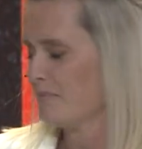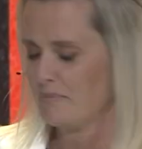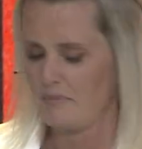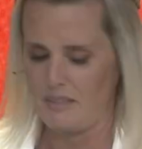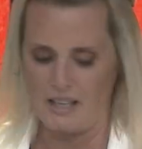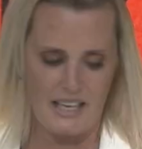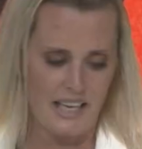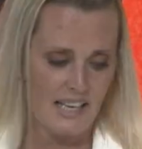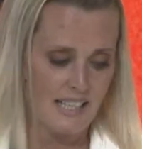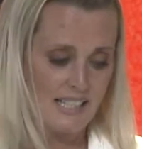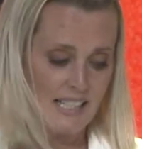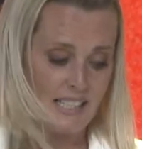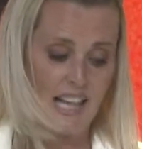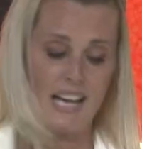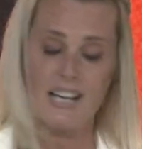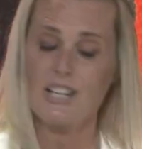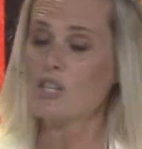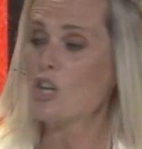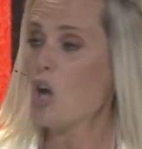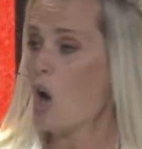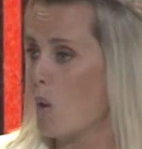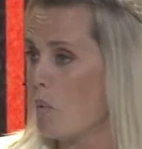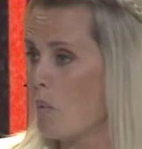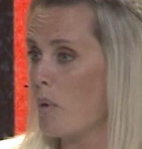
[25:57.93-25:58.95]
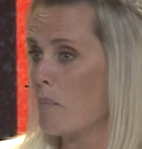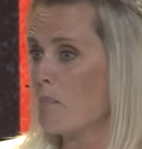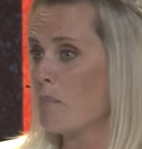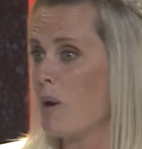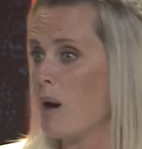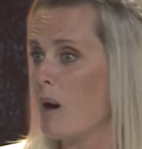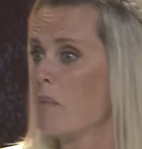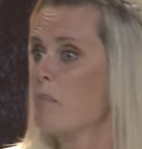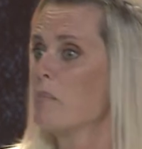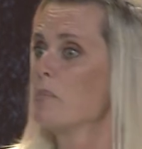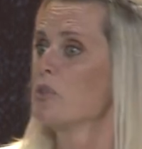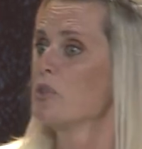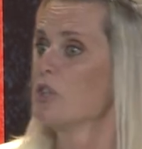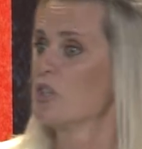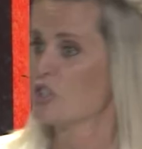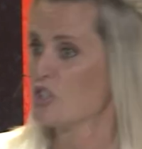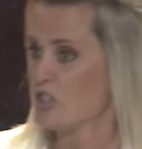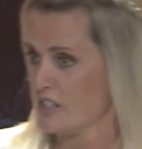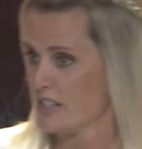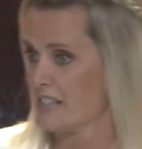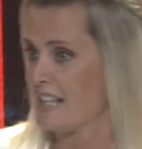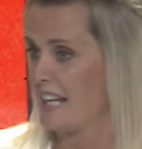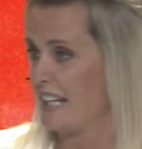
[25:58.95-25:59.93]
And kids are like, no one, Mom, you're
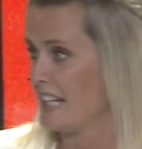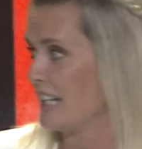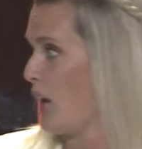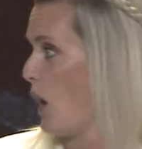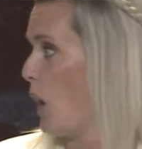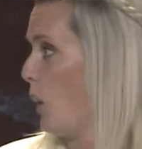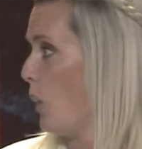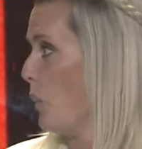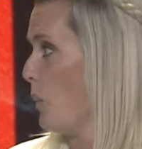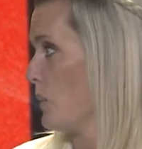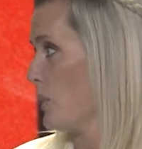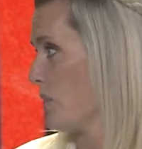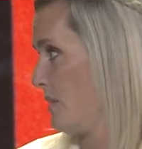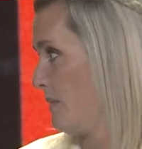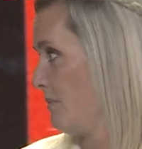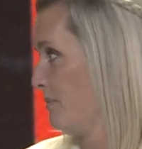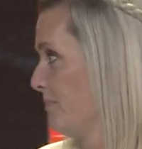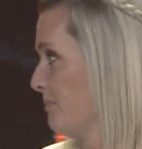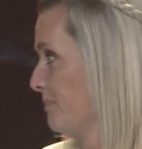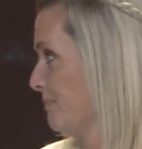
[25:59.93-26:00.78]
just getting old.